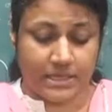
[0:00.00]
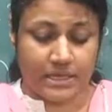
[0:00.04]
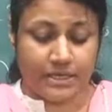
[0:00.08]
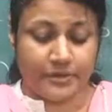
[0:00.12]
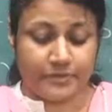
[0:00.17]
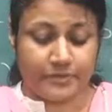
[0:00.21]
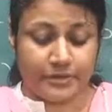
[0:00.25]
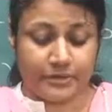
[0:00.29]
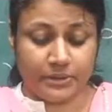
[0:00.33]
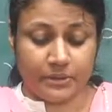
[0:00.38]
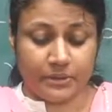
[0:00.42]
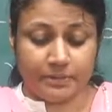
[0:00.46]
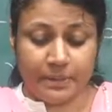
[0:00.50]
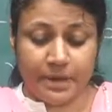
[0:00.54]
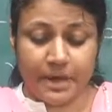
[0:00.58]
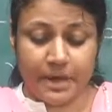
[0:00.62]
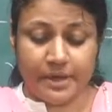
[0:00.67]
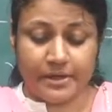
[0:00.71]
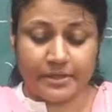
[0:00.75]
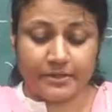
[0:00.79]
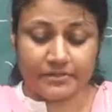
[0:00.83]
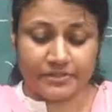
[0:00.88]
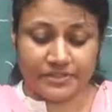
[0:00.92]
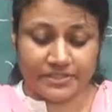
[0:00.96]
from the
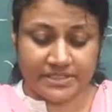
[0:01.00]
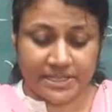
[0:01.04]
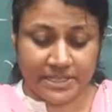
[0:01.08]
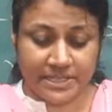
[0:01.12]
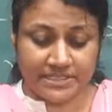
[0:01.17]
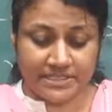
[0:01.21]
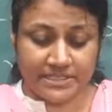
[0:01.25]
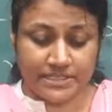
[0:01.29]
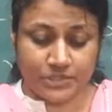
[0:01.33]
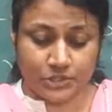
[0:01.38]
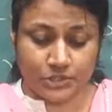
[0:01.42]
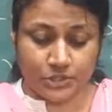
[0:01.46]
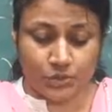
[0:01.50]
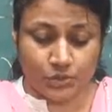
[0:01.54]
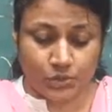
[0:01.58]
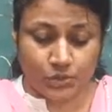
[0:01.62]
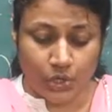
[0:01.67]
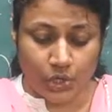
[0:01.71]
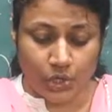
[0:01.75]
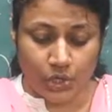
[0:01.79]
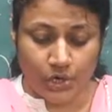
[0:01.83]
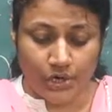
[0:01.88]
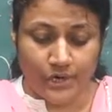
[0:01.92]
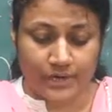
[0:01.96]
power of Satan to
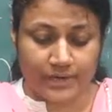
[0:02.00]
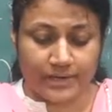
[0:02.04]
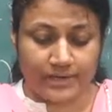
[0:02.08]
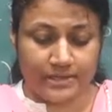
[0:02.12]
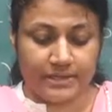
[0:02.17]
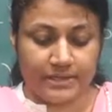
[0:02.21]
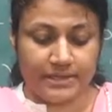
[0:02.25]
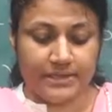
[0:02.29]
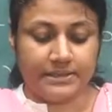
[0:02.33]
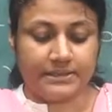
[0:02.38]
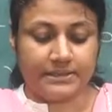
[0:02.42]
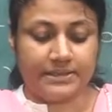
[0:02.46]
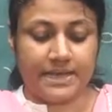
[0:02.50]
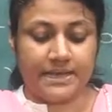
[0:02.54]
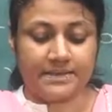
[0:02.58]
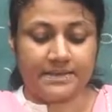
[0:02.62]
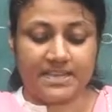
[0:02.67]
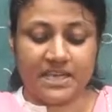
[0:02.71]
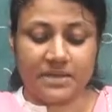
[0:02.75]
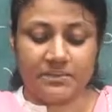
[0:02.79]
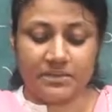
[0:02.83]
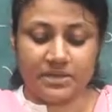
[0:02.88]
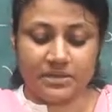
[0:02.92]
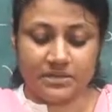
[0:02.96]
God, that
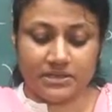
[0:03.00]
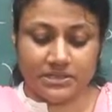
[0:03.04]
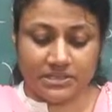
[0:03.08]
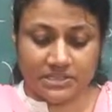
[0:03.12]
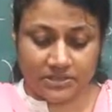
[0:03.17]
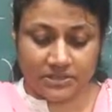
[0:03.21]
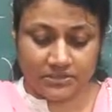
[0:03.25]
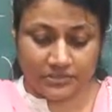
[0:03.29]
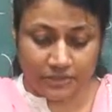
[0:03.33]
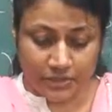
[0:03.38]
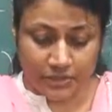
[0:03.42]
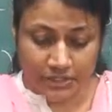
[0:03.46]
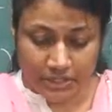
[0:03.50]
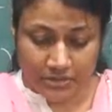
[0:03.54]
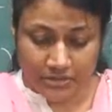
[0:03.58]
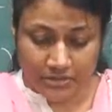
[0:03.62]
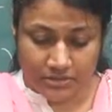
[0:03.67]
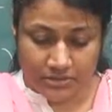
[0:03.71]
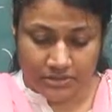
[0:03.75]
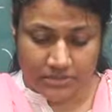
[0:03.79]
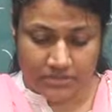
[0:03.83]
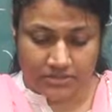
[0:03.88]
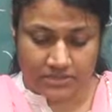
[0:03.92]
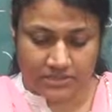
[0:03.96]
they may receive
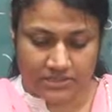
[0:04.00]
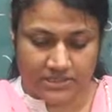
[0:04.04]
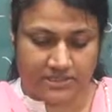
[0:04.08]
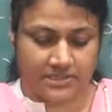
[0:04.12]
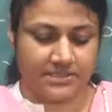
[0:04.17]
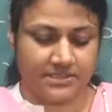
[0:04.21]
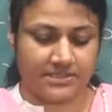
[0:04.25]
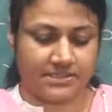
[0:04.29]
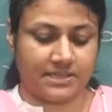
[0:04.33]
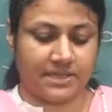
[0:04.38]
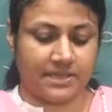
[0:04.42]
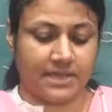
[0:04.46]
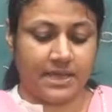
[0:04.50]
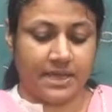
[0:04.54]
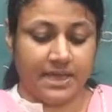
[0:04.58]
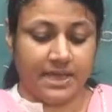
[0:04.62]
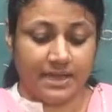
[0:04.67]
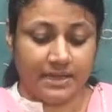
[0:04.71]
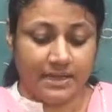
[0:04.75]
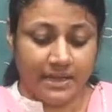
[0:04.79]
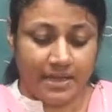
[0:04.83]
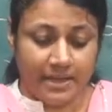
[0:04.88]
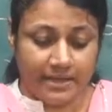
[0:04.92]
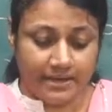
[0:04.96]
forgiveness of sins,
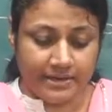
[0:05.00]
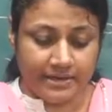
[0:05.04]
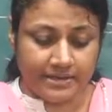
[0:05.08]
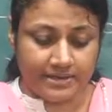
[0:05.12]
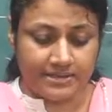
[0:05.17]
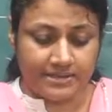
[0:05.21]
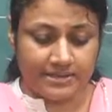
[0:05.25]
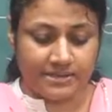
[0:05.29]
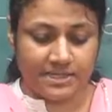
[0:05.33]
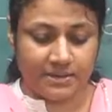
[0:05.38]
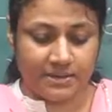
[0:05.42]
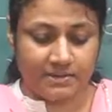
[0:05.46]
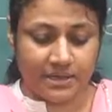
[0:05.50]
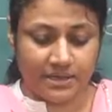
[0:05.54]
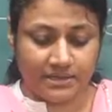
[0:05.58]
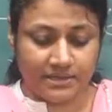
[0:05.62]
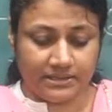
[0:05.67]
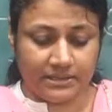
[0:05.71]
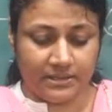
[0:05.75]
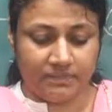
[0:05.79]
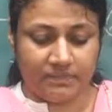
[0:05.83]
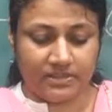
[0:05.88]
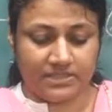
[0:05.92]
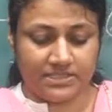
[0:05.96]
inheritance among
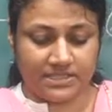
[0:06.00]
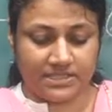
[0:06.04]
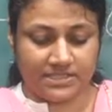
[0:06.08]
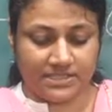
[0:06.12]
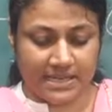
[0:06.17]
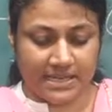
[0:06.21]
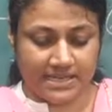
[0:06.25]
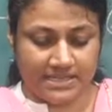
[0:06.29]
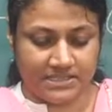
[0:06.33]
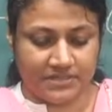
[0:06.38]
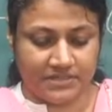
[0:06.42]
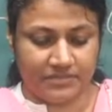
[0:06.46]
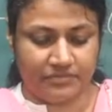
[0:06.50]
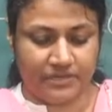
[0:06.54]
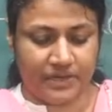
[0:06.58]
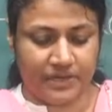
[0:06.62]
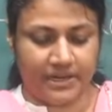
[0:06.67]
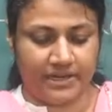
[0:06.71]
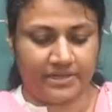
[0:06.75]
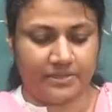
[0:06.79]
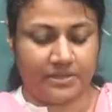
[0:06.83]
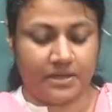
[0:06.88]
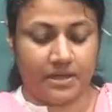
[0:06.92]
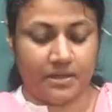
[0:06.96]
them which are
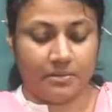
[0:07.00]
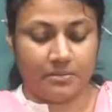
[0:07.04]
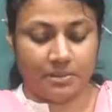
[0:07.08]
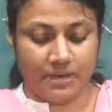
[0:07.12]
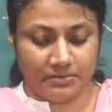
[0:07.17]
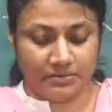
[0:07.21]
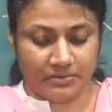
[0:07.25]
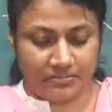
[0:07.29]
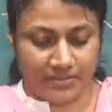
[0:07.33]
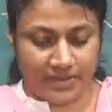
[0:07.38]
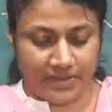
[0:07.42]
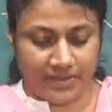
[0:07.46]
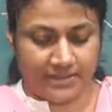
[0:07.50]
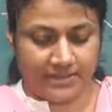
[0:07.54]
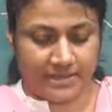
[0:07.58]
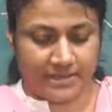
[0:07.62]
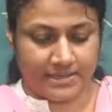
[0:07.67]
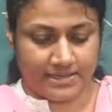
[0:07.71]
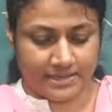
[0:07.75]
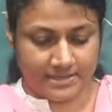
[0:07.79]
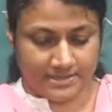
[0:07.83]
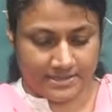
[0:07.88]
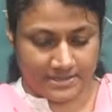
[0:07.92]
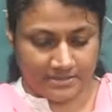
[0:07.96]
sanctified by faith
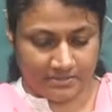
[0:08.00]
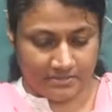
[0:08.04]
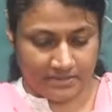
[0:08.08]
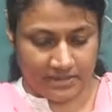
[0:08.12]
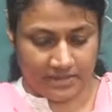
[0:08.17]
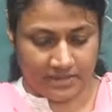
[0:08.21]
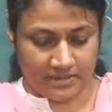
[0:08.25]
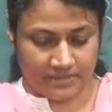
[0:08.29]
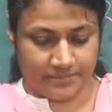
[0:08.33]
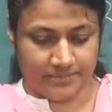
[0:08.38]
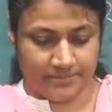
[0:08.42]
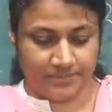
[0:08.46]
that is in me.